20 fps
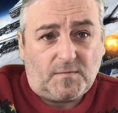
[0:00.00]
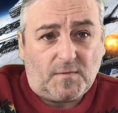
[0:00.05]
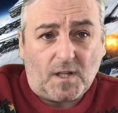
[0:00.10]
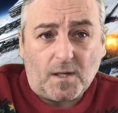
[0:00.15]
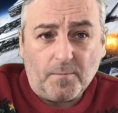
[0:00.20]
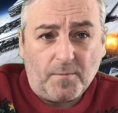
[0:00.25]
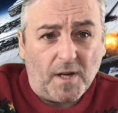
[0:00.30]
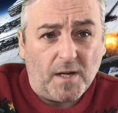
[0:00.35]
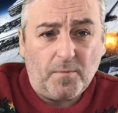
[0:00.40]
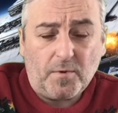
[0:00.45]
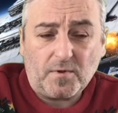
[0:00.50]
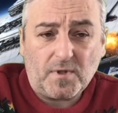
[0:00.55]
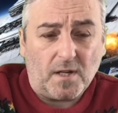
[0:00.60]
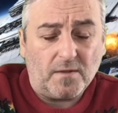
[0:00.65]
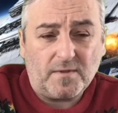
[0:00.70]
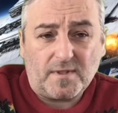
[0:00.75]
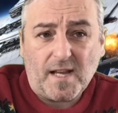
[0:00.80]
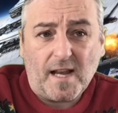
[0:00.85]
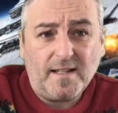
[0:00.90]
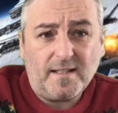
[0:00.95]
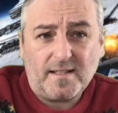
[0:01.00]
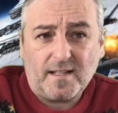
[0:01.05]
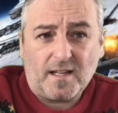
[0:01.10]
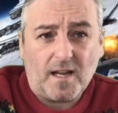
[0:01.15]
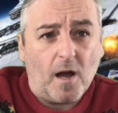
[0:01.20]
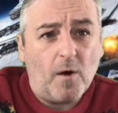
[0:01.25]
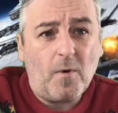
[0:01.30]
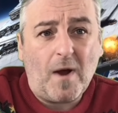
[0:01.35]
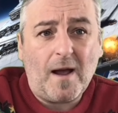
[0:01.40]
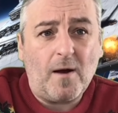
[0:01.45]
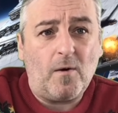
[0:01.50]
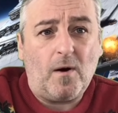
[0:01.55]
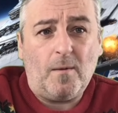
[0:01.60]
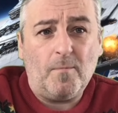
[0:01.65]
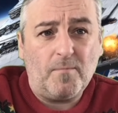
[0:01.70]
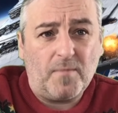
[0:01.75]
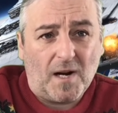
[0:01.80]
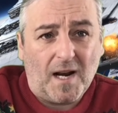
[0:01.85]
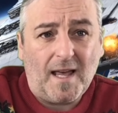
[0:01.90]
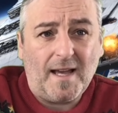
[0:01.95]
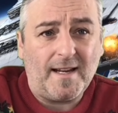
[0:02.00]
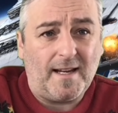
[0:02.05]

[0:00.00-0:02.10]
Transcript: people don't tend to go out and play it.